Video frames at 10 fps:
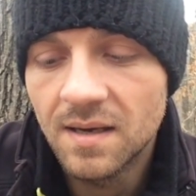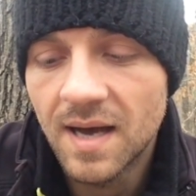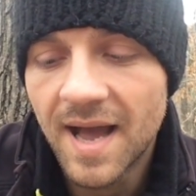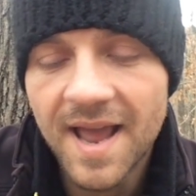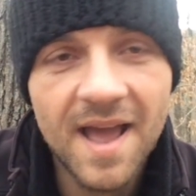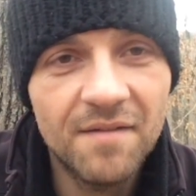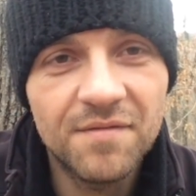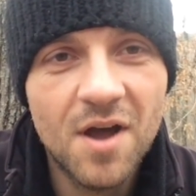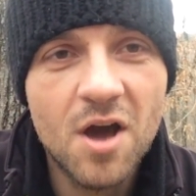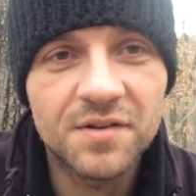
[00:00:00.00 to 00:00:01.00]
I have
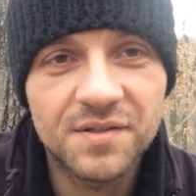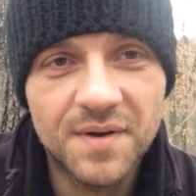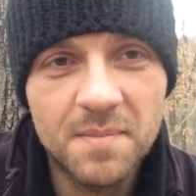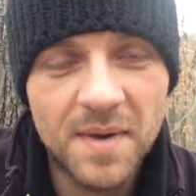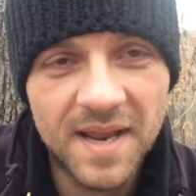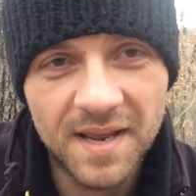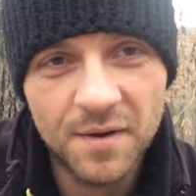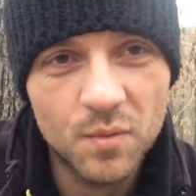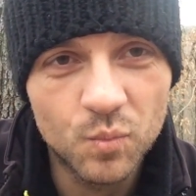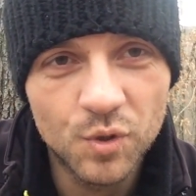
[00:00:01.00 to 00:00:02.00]
not scraped my hand
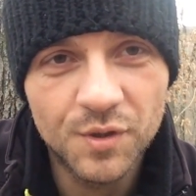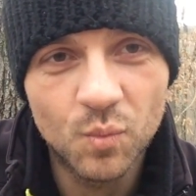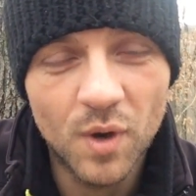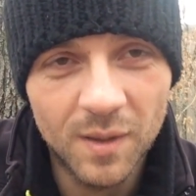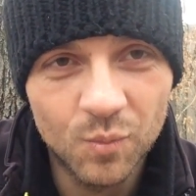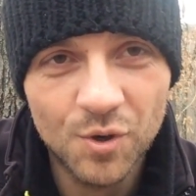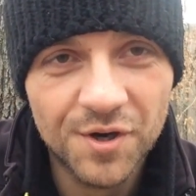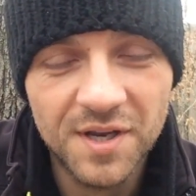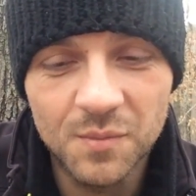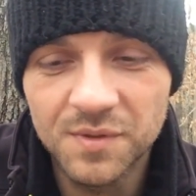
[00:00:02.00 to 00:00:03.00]
on wood while
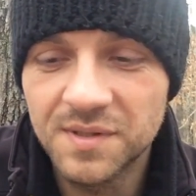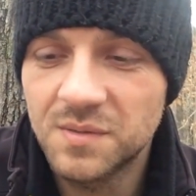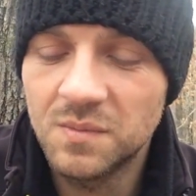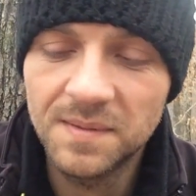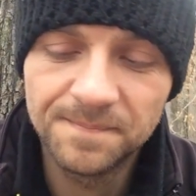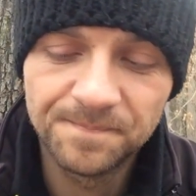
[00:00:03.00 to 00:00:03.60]
working with this one.